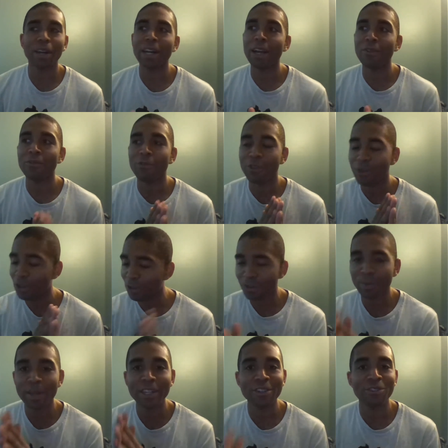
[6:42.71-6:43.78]
and I'll get
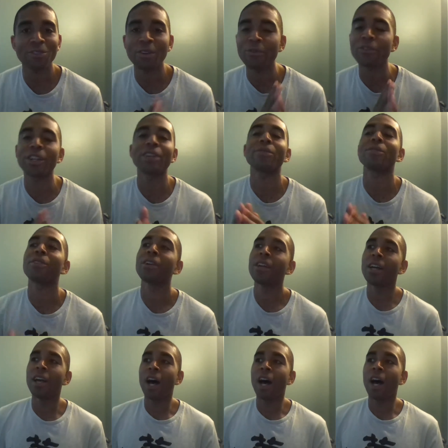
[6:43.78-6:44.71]
over my issues and forgive her.